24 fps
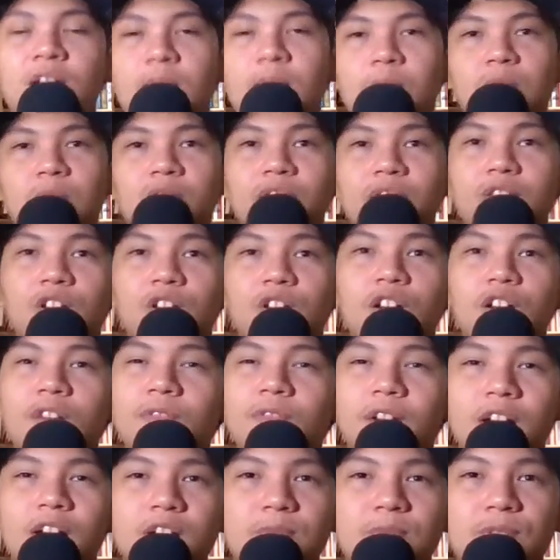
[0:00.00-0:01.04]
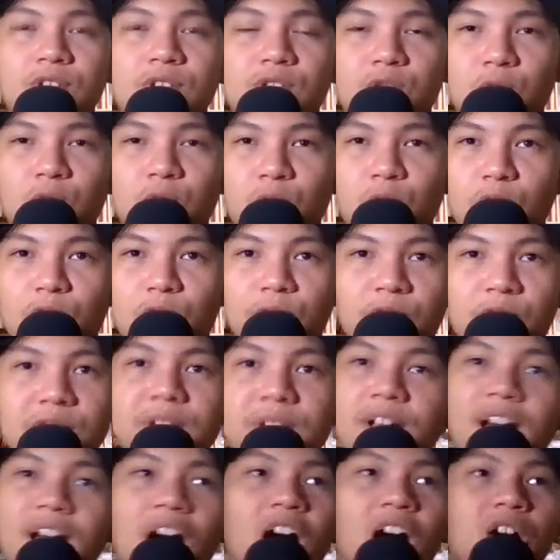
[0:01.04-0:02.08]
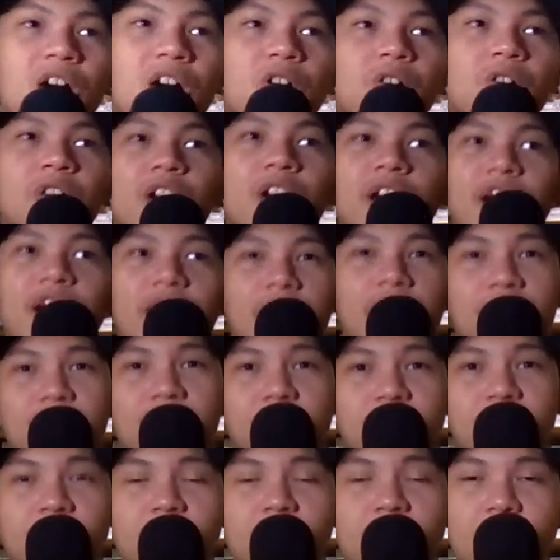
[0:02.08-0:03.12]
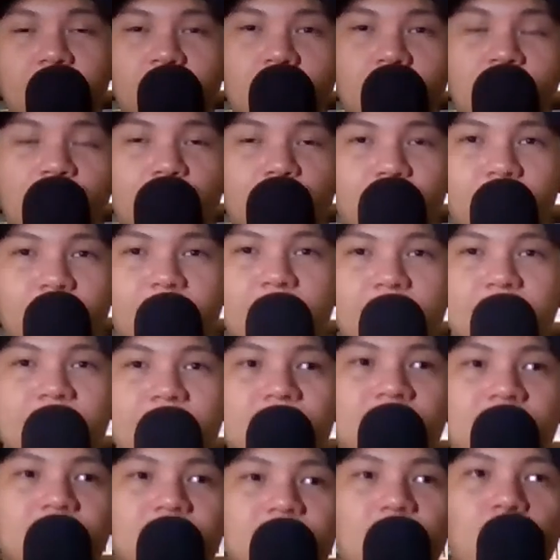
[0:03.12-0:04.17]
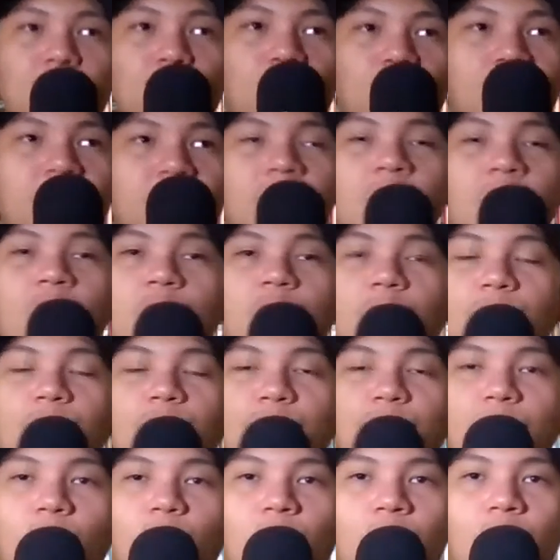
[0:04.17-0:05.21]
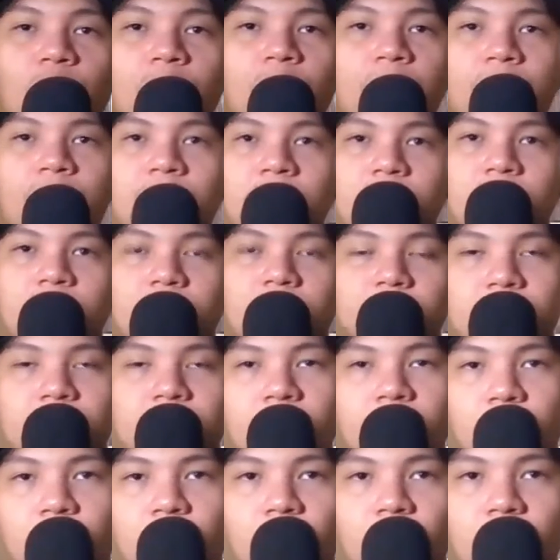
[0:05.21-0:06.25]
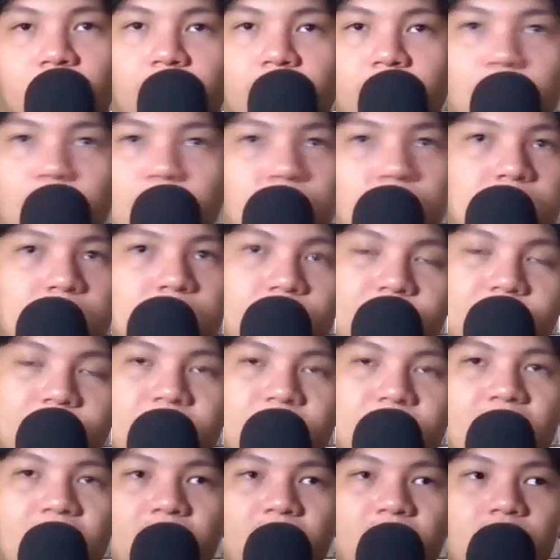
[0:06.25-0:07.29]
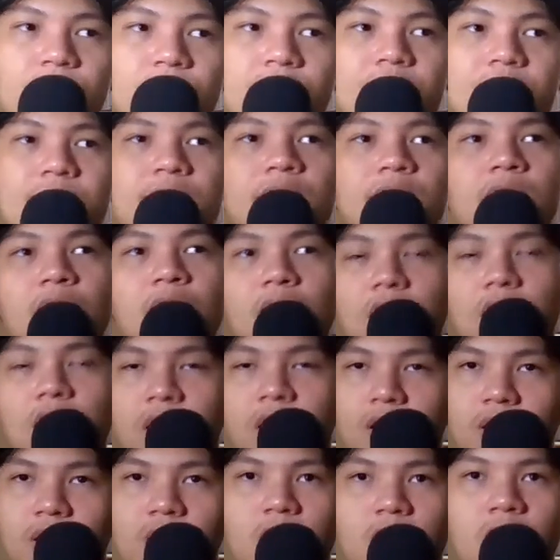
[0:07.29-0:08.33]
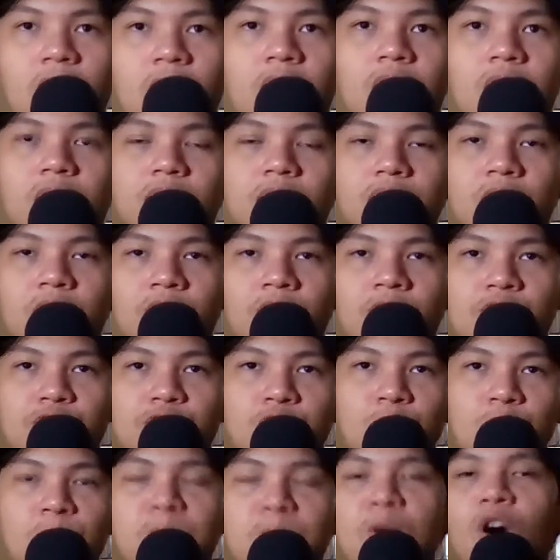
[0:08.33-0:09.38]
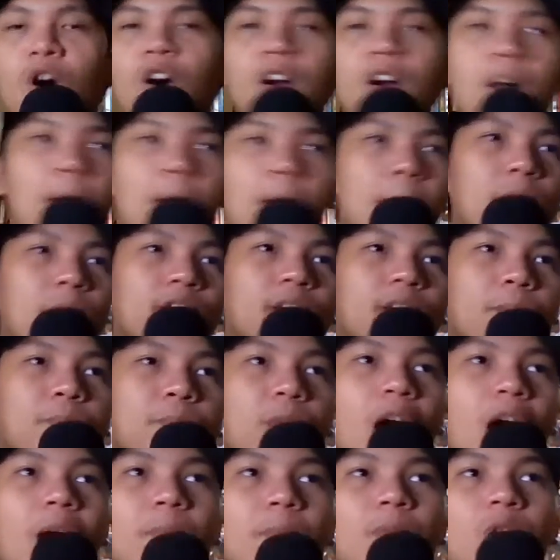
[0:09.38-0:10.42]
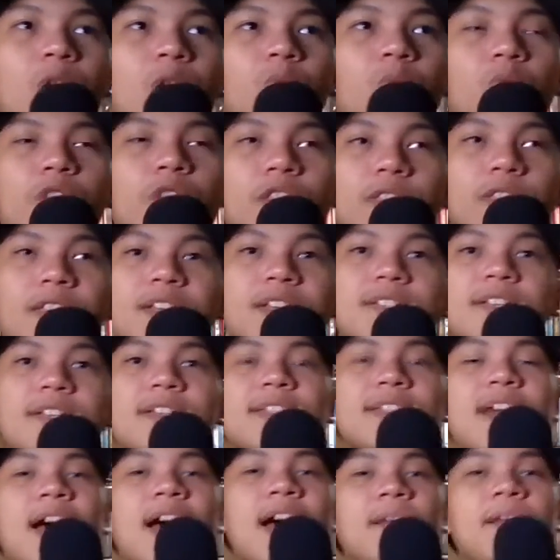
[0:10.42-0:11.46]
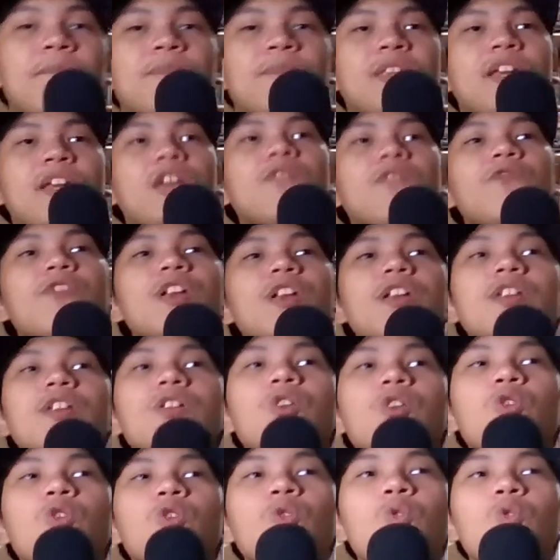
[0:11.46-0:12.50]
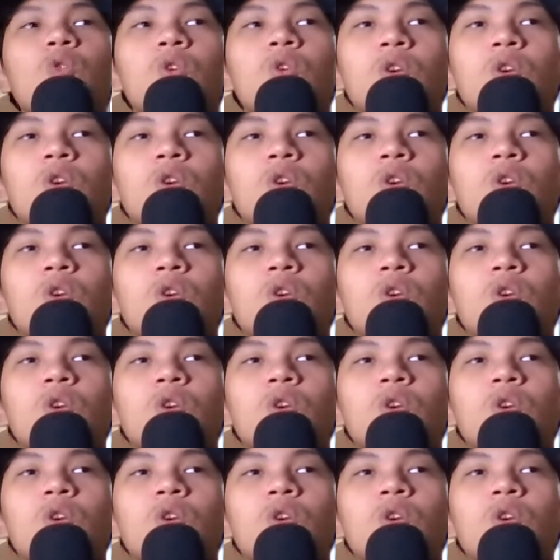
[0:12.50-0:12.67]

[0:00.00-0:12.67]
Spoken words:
Billy Donovan has been so good for Chicago, and he really fit the system work for DeMar DeRozan, Zach LaVine, Lonzo Ball. But the problem with this is that even though